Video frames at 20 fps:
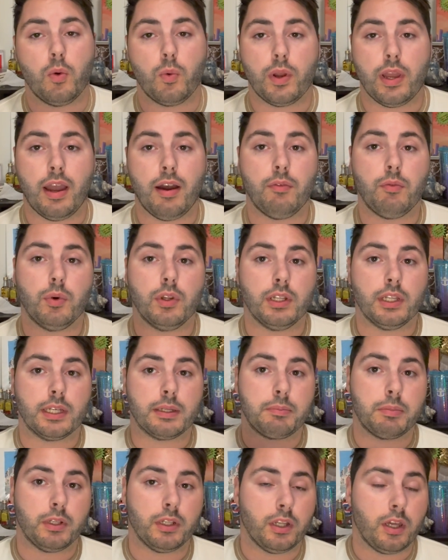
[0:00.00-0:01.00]
We have one
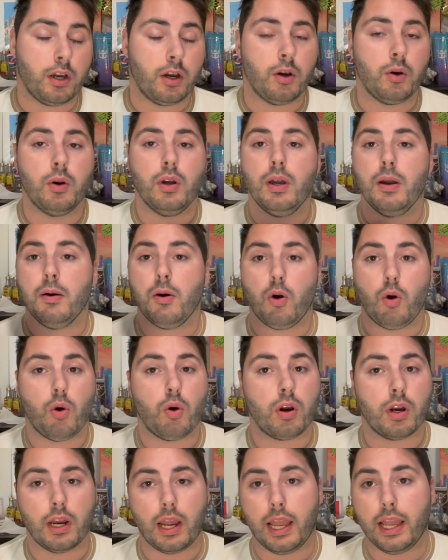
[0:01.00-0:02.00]
linked below,
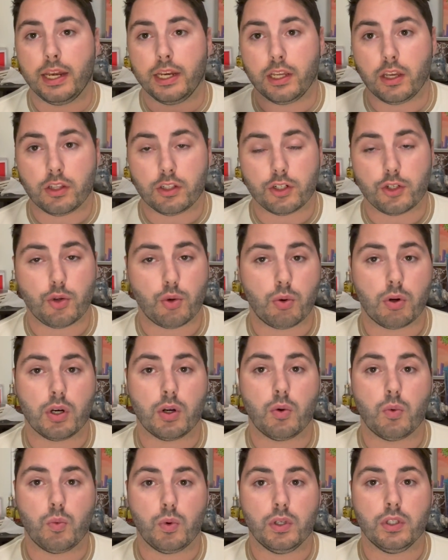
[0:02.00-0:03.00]
or any other
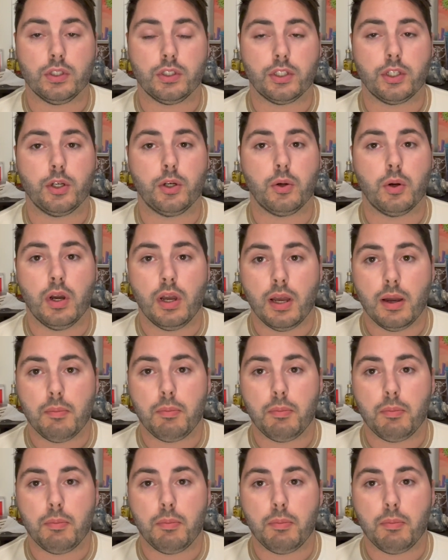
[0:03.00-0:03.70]
tour will do.